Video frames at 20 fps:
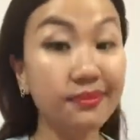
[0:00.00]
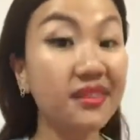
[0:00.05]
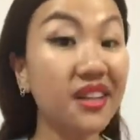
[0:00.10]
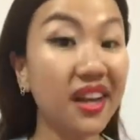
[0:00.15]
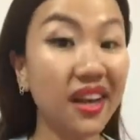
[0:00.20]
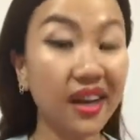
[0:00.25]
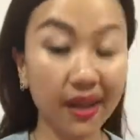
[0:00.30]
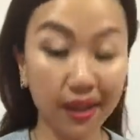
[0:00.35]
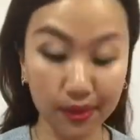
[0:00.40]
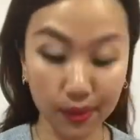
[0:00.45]

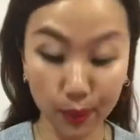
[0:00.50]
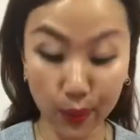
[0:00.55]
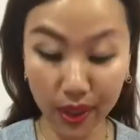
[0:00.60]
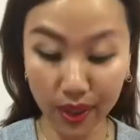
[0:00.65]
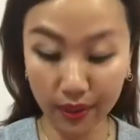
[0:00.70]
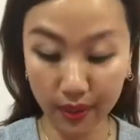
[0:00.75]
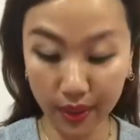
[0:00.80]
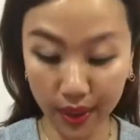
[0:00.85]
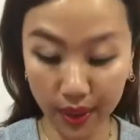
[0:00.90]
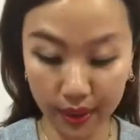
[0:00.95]
Yeah,
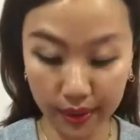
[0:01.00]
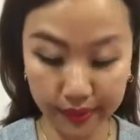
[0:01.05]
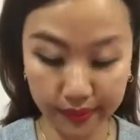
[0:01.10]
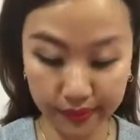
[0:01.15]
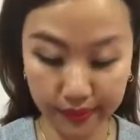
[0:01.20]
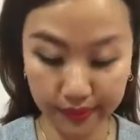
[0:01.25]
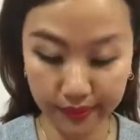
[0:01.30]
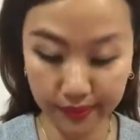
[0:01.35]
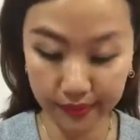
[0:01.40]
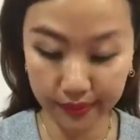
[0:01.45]
win, right?
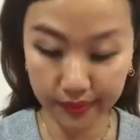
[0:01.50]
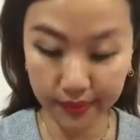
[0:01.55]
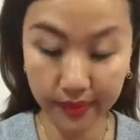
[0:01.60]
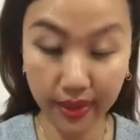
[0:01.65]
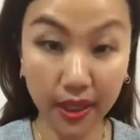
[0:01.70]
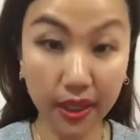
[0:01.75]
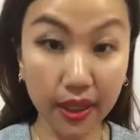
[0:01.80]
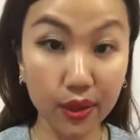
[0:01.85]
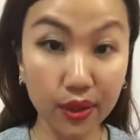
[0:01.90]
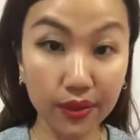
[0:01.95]

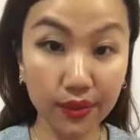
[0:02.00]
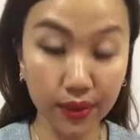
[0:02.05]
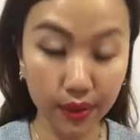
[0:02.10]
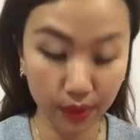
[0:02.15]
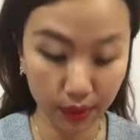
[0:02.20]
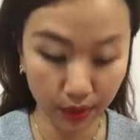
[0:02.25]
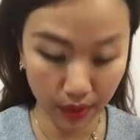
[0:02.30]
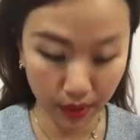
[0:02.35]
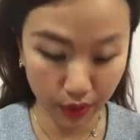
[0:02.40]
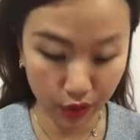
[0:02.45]
I don't even
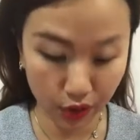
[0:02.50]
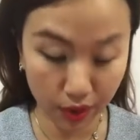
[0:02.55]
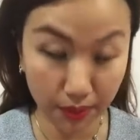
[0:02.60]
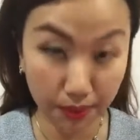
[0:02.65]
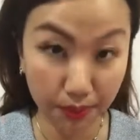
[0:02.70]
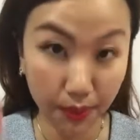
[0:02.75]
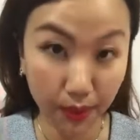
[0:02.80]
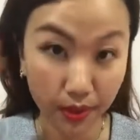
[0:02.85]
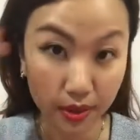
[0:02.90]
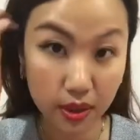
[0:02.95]
know I got chicken
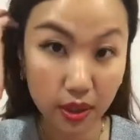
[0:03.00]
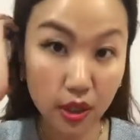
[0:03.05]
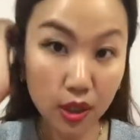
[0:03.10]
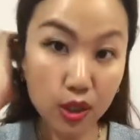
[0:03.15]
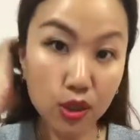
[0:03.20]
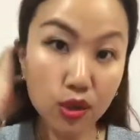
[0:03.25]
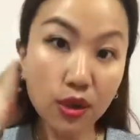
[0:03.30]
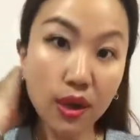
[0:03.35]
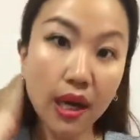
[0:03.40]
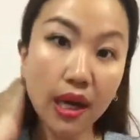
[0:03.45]
pox.
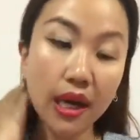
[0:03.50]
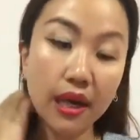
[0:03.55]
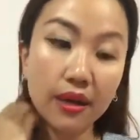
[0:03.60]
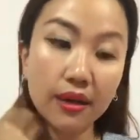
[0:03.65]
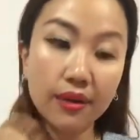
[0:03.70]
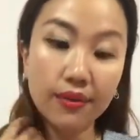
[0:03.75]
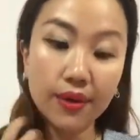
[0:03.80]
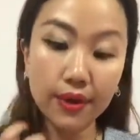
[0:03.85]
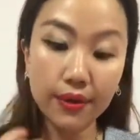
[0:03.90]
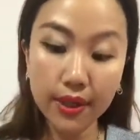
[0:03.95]
So I had
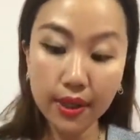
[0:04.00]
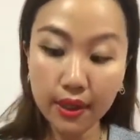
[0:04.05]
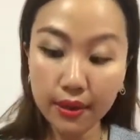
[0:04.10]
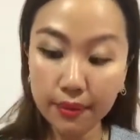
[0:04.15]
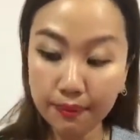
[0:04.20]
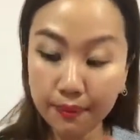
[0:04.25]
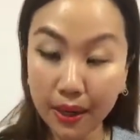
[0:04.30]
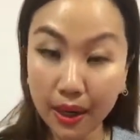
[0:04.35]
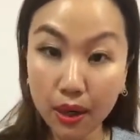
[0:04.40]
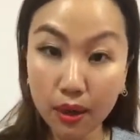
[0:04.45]
a very
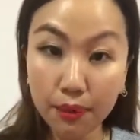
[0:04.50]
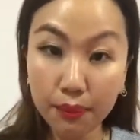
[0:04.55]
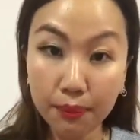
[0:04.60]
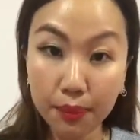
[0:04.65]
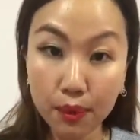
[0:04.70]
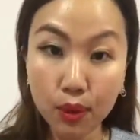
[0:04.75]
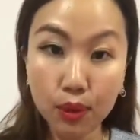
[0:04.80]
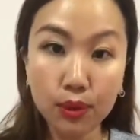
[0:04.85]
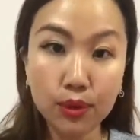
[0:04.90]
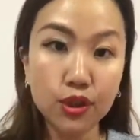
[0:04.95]
mild
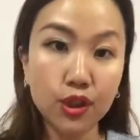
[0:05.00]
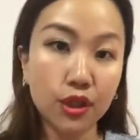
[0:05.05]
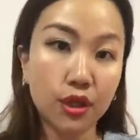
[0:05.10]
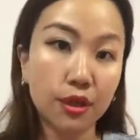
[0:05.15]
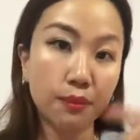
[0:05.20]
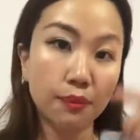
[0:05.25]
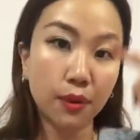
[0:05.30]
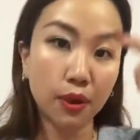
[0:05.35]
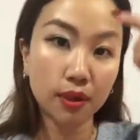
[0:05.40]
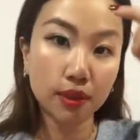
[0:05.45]
blown
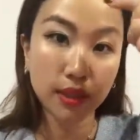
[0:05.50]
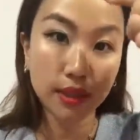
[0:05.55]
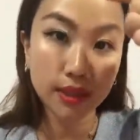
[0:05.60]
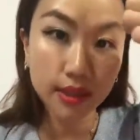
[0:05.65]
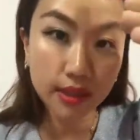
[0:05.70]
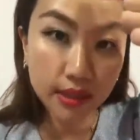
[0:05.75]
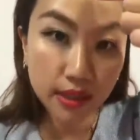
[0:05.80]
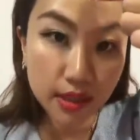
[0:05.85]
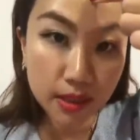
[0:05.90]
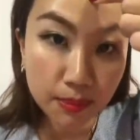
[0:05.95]
chicken pox. And
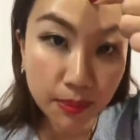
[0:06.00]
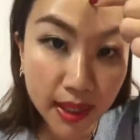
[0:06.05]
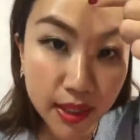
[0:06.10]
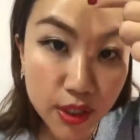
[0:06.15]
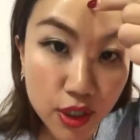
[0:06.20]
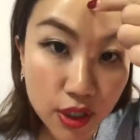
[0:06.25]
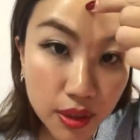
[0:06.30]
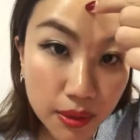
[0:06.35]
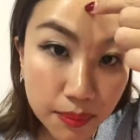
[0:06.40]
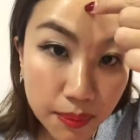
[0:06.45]
this is my
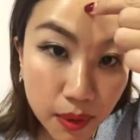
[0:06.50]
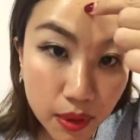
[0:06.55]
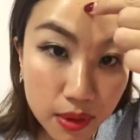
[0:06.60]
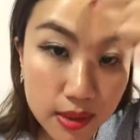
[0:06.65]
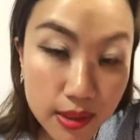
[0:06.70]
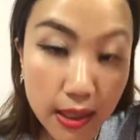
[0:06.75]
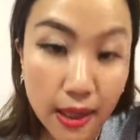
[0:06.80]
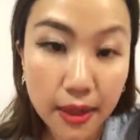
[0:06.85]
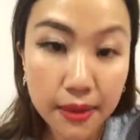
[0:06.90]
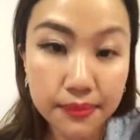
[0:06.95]
chicken pox
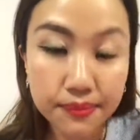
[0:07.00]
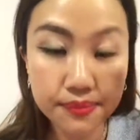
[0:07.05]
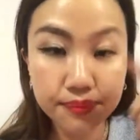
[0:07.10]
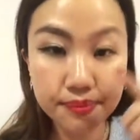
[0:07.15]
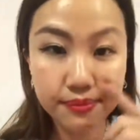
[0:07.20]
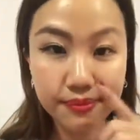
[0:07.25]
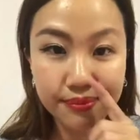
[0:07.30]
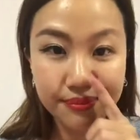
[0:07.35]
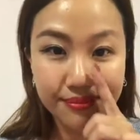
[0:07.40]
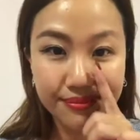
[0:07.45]
scar,
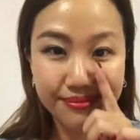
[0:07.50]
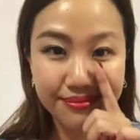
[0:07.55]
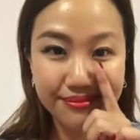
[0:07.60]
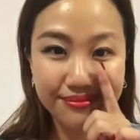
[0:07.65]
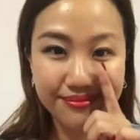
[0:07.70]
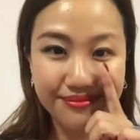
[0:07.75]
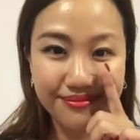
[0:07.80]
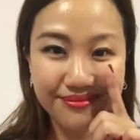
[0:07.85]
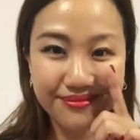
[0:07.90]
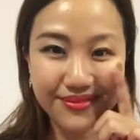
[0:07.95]

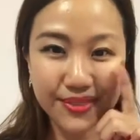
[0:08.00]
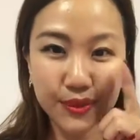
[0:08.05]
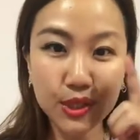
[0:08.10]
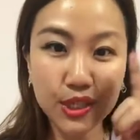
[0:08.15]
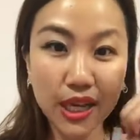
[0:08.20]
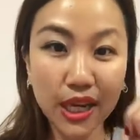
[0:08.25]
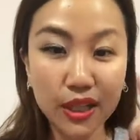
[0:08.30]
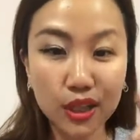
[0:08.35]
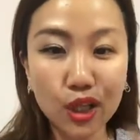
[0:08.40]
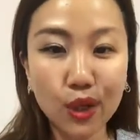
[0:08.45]

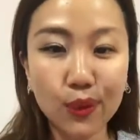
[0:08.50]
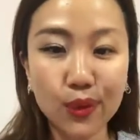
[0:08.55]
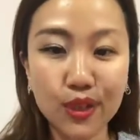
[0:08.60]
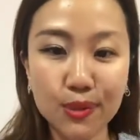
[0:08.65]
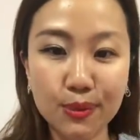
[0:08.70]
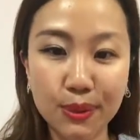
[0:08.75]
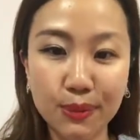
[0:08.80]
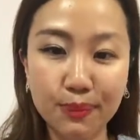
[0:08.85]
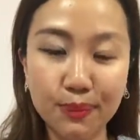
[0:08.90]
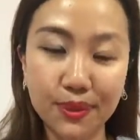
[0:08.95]
which I thought
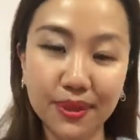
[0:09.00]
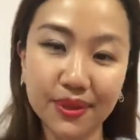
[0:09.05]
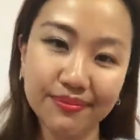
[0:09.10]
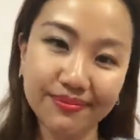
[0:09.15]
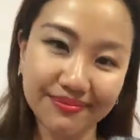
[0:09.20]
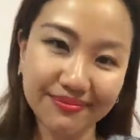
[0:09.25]
was pimple.